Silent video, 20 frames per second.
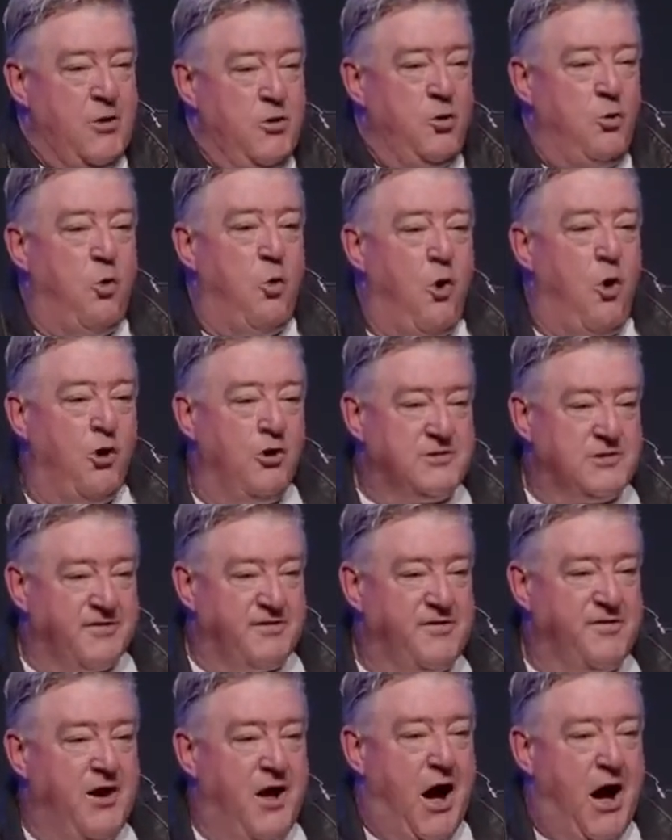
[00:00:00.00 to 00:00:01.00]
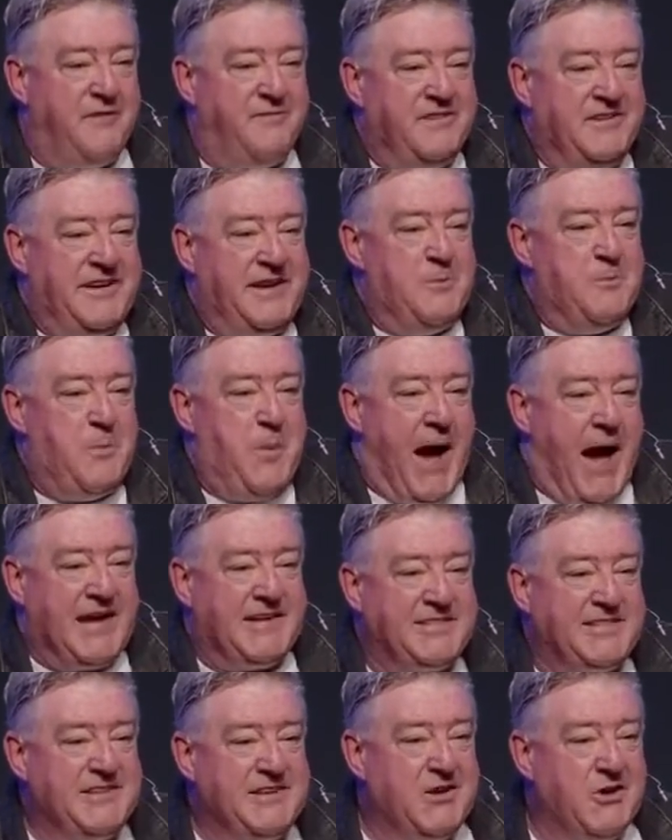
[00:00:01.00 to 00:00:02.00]
the walls of love and
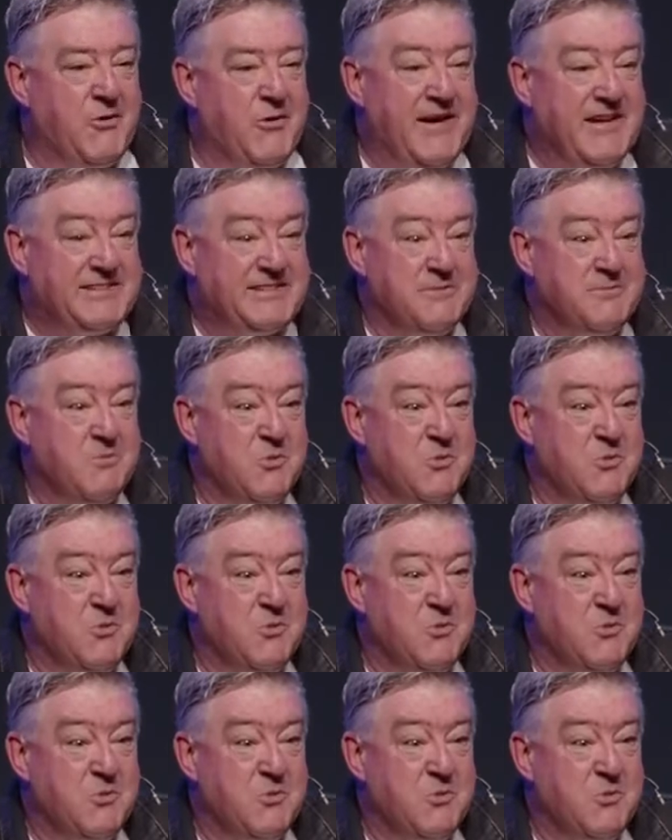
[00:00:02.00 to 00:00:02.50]
compassion and grace